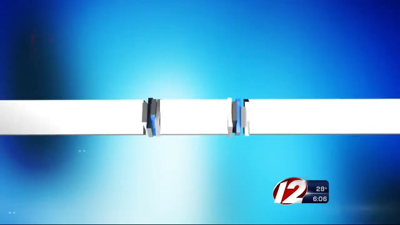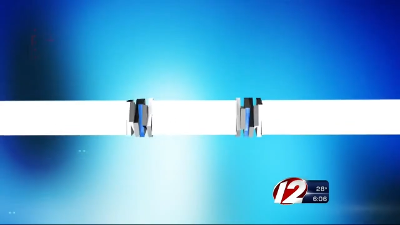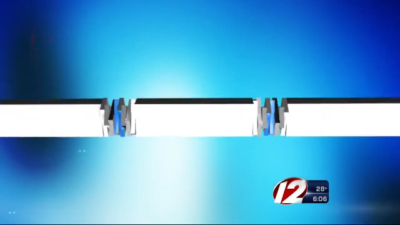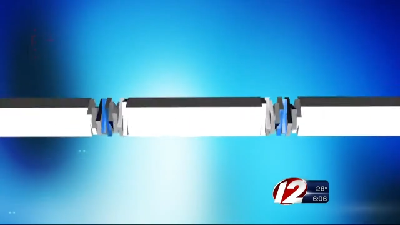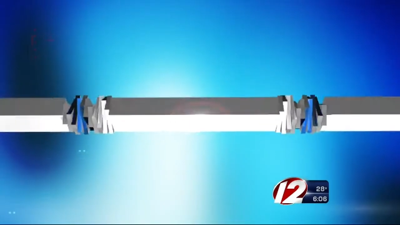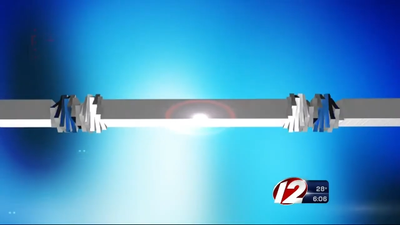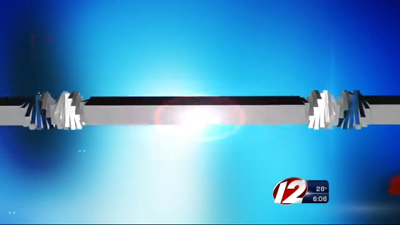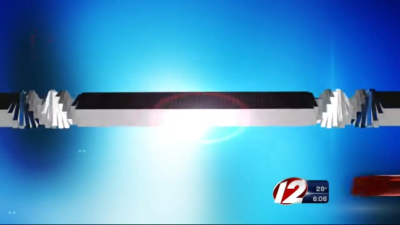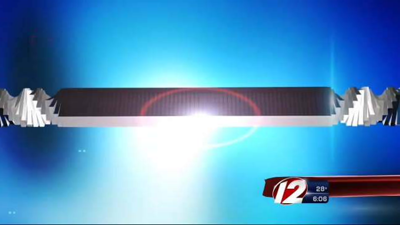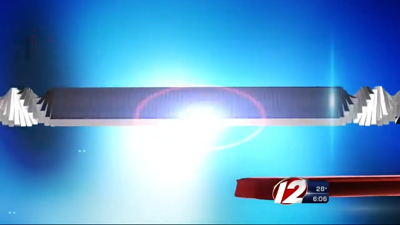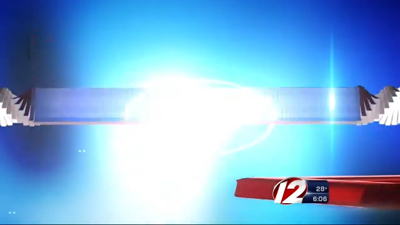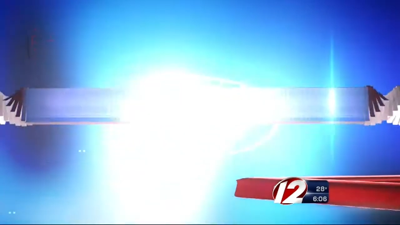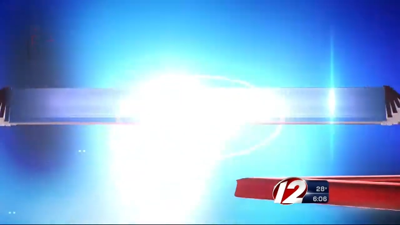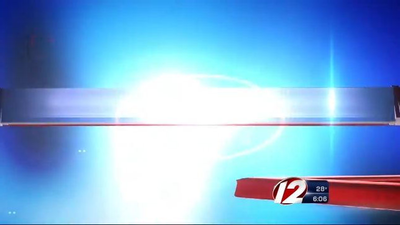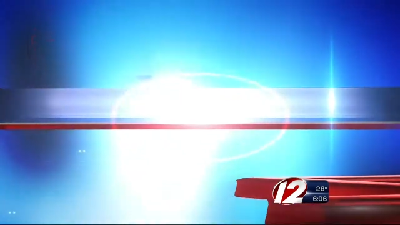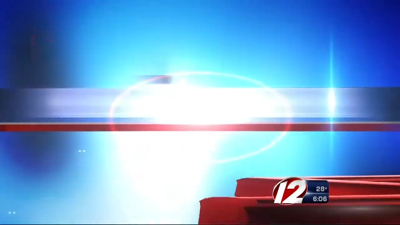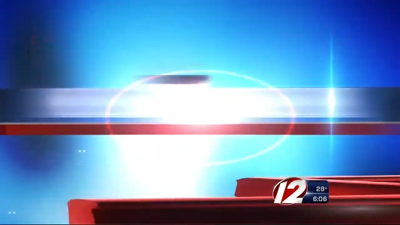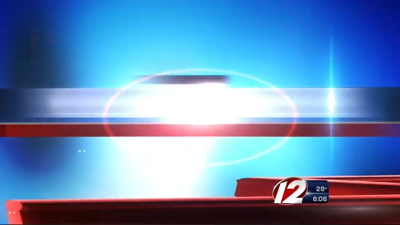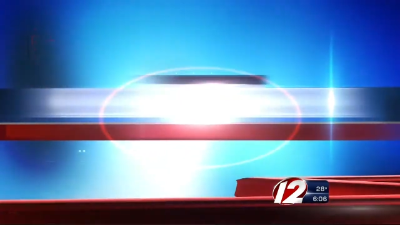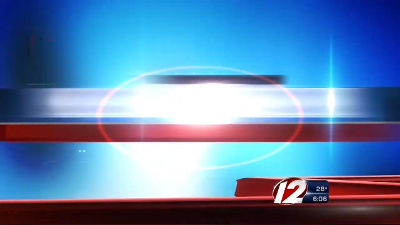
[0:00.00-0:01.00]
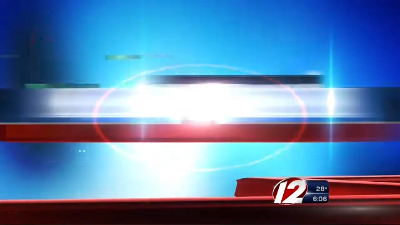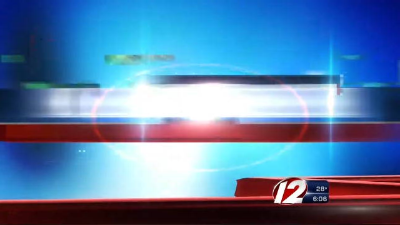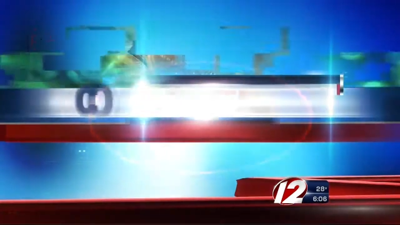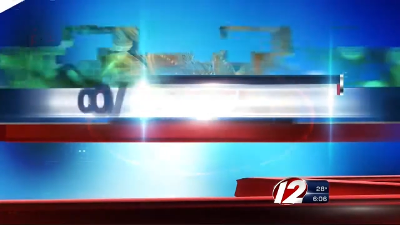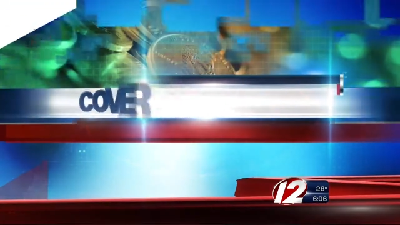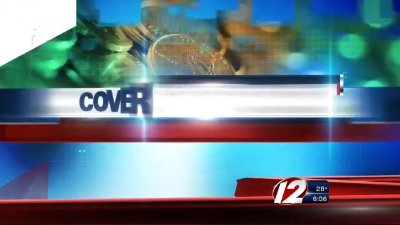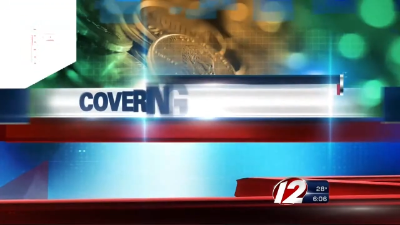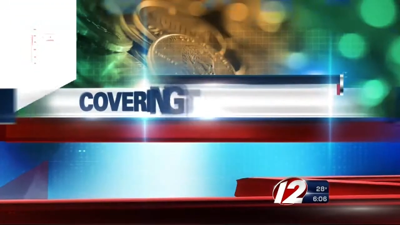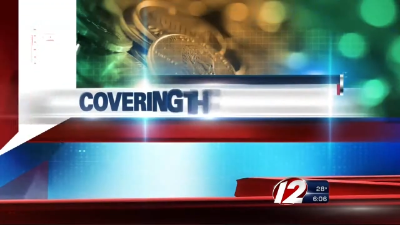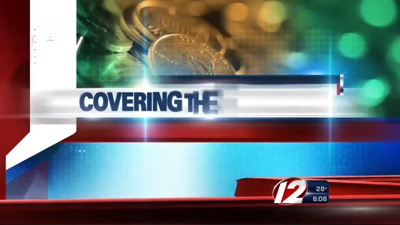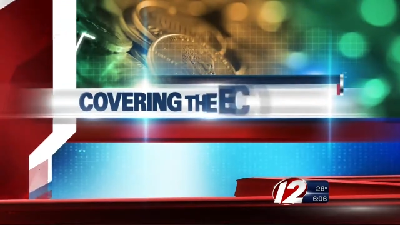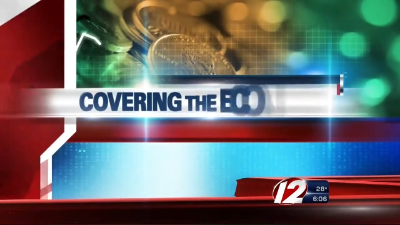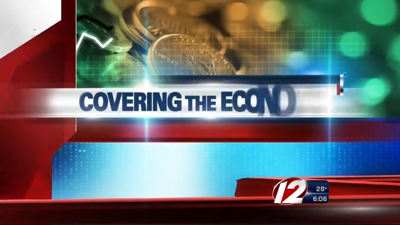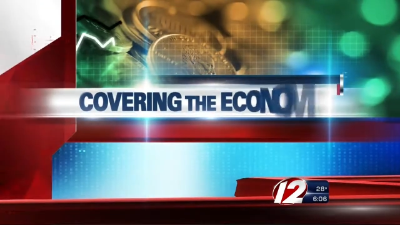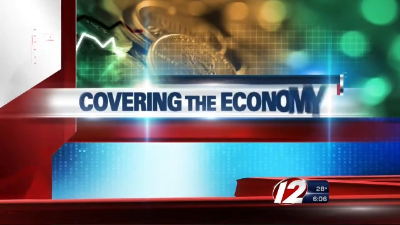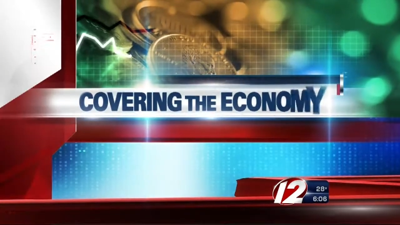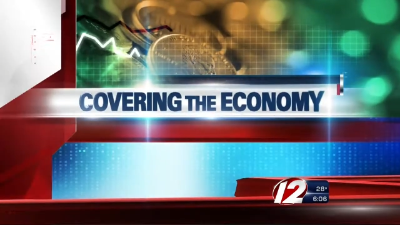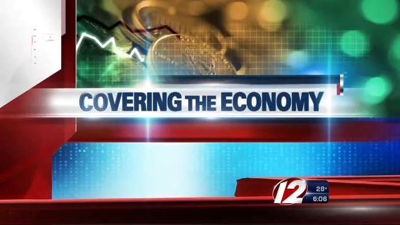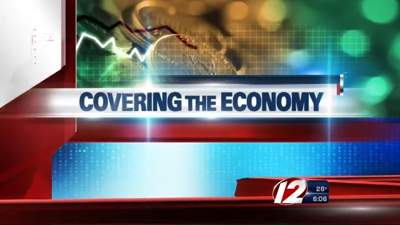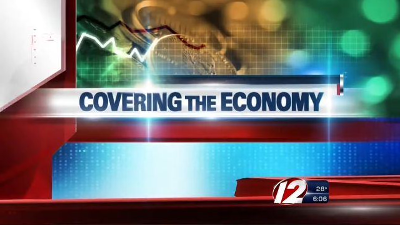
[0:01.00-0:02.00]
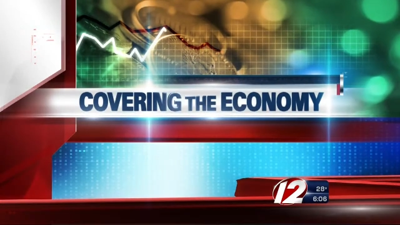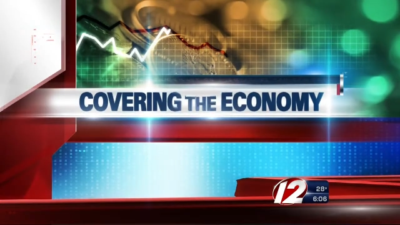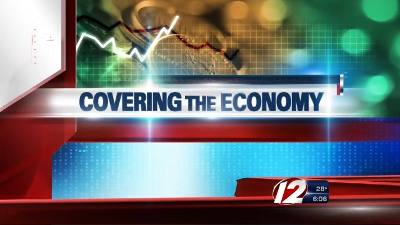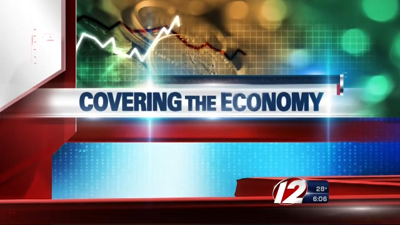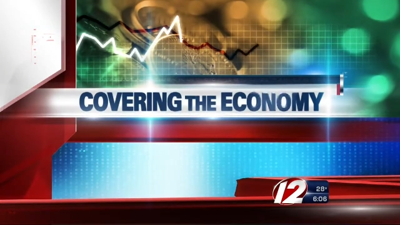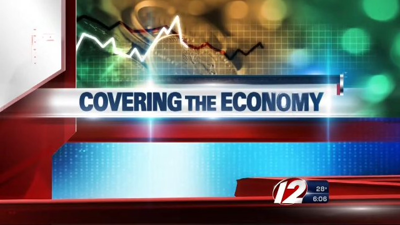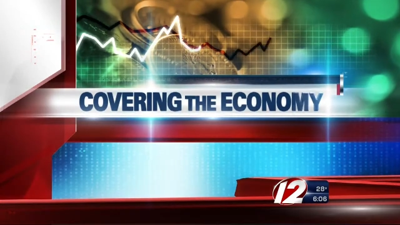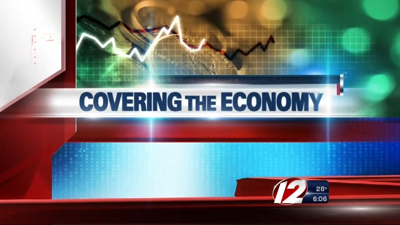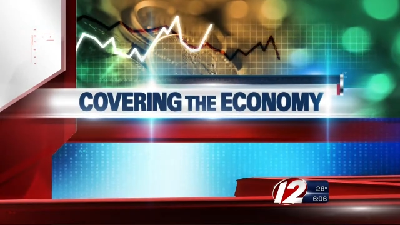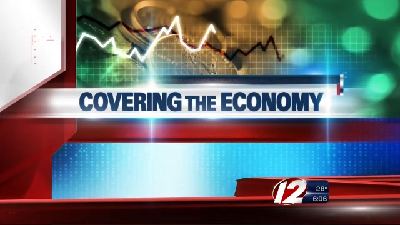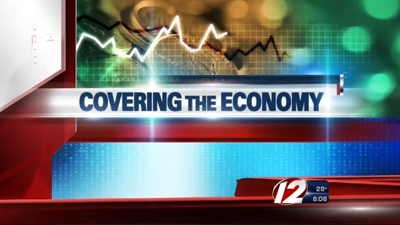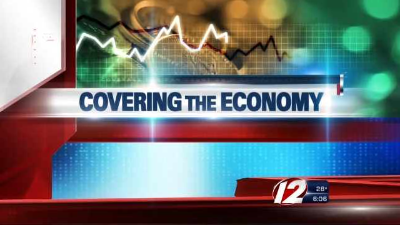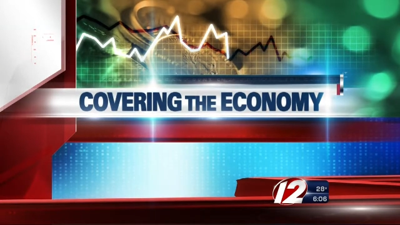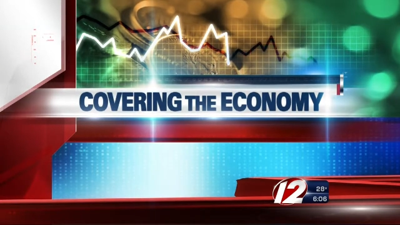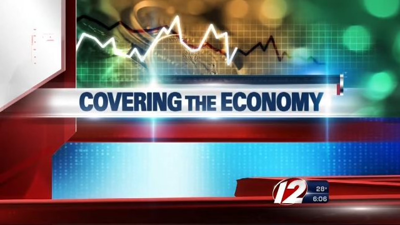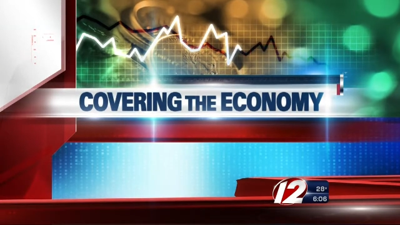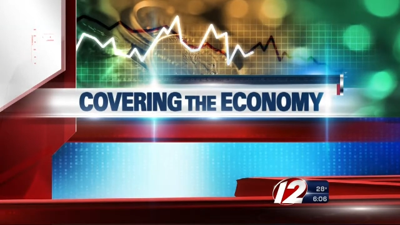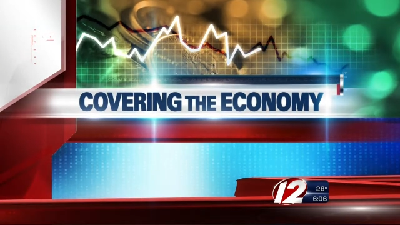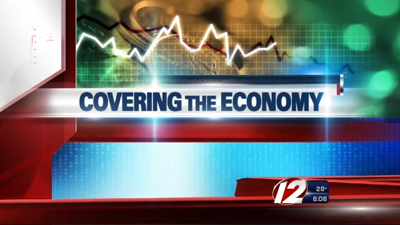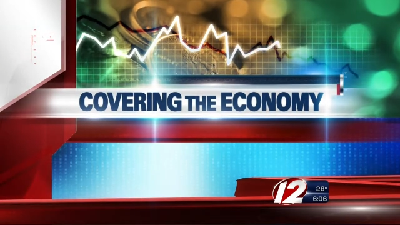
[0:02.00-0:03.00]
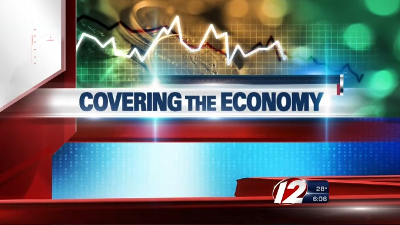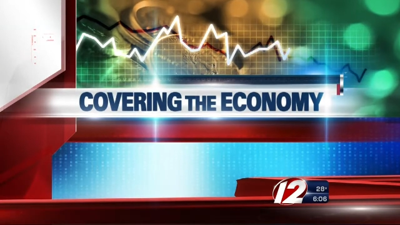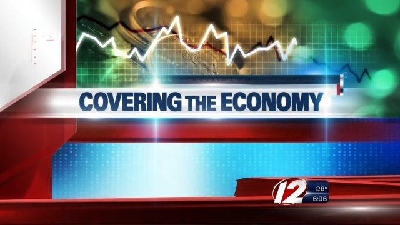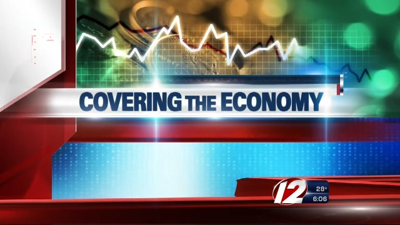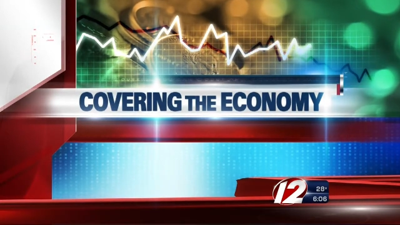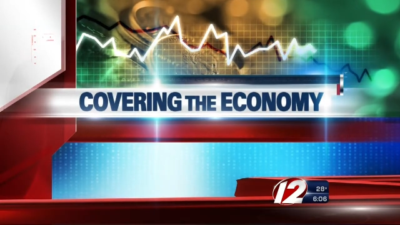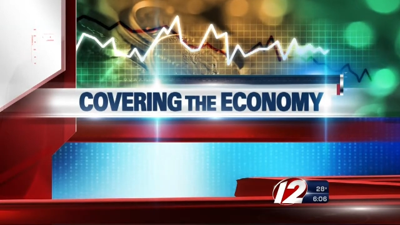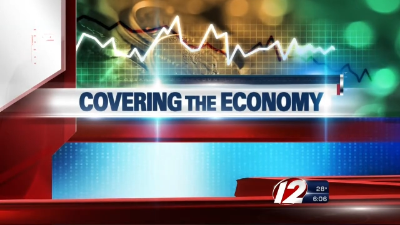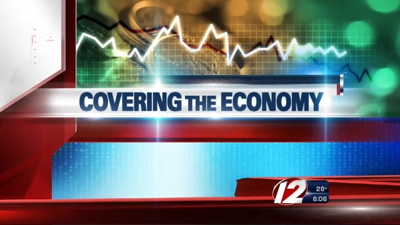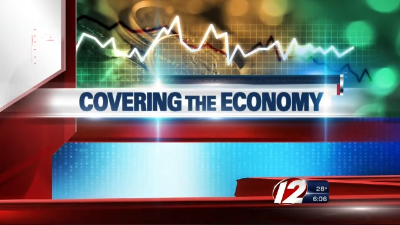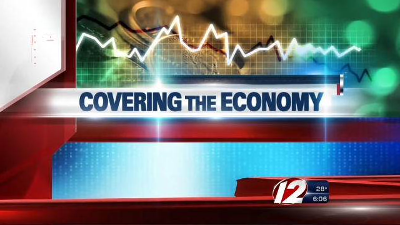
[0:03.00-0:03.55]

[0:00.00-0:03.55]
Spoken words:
[unreadable: no face in view]